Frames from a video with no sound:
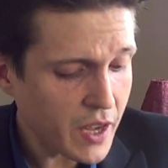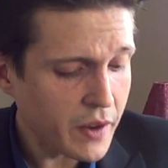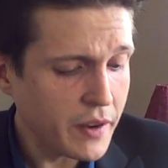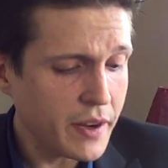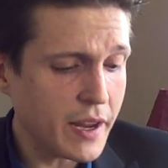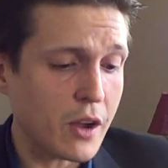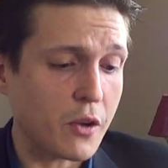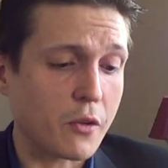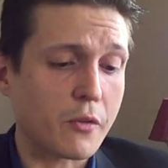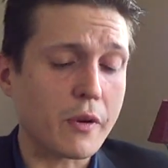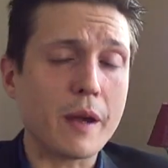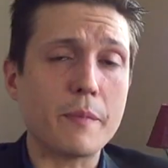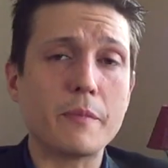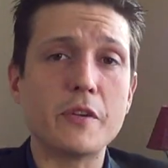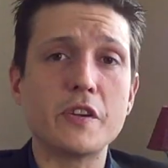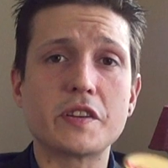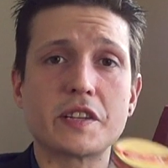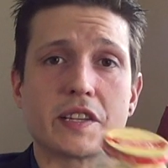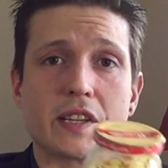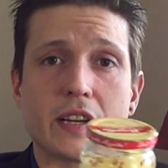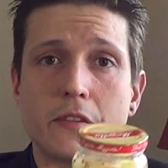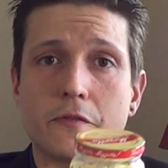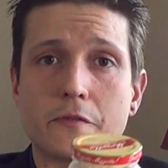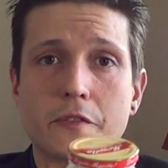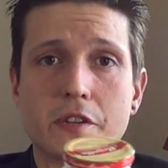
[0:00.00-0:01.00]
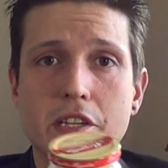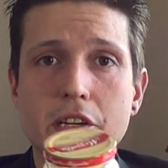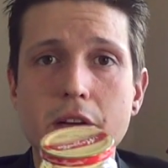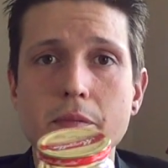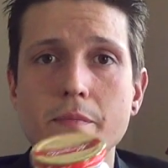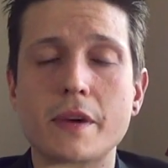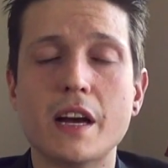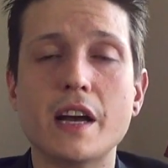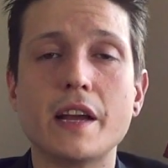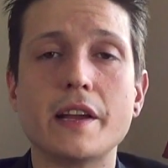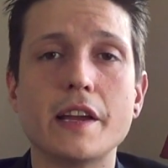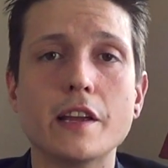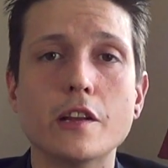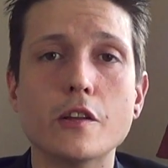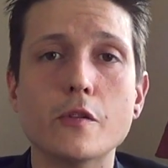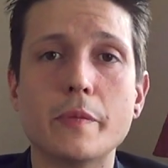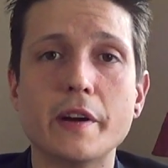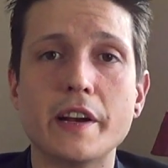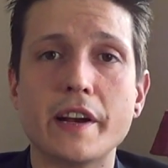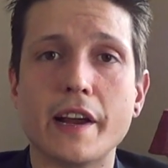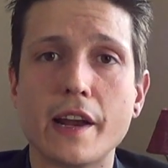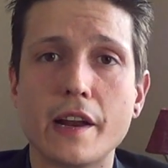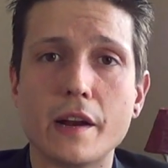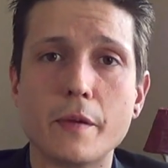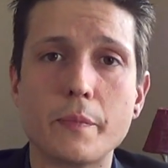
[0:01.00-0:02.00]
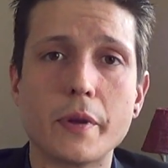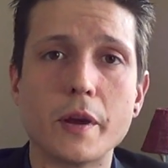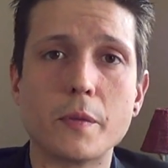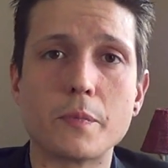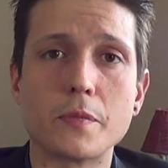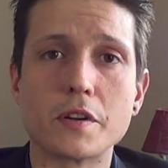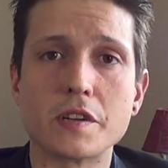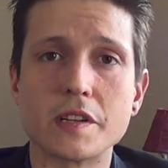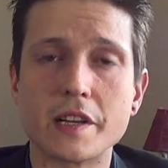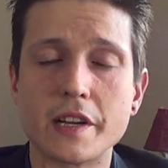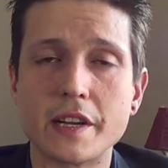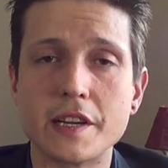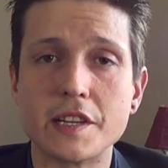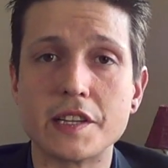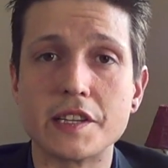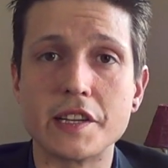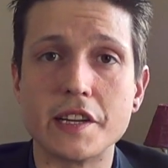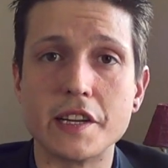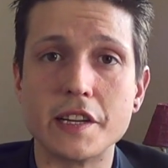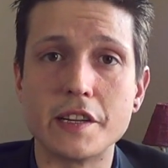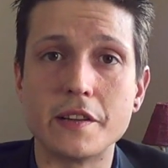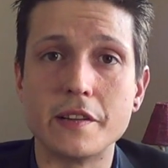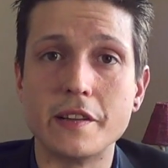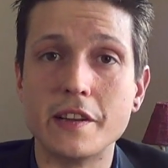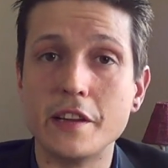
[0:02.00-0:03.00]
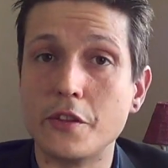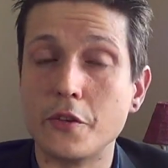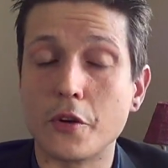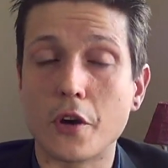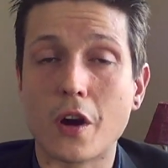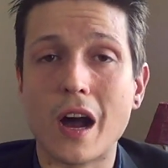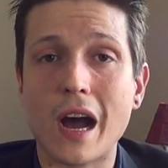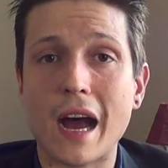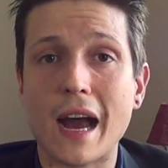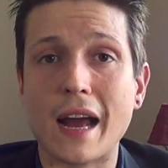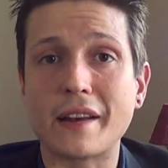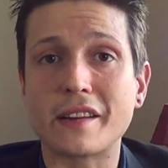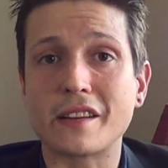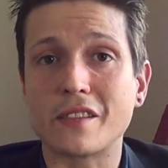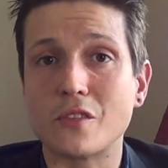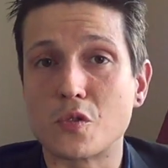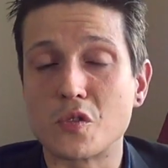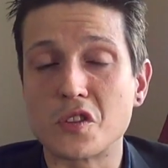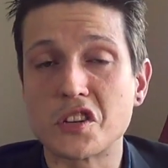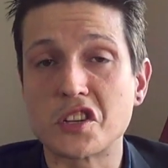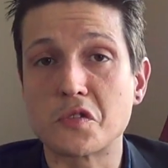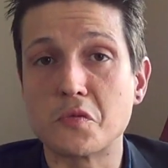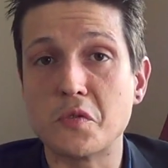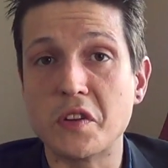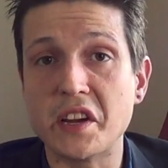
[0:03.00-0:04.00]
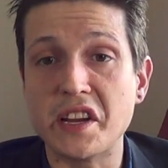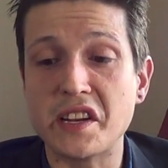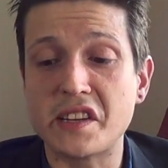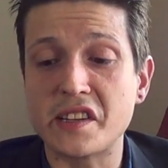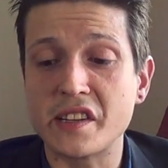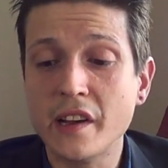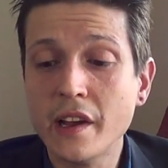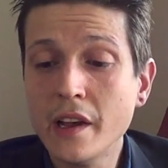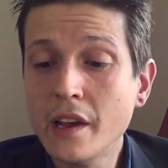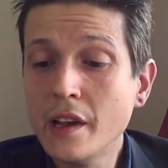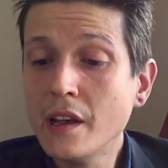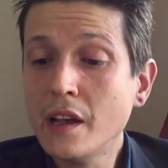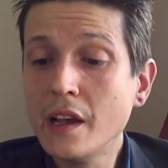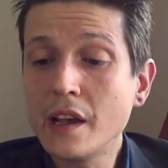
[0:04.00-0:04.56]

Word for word: Now, grab yourself some uh, yellow banana peppers, like I said, either hot or sweet.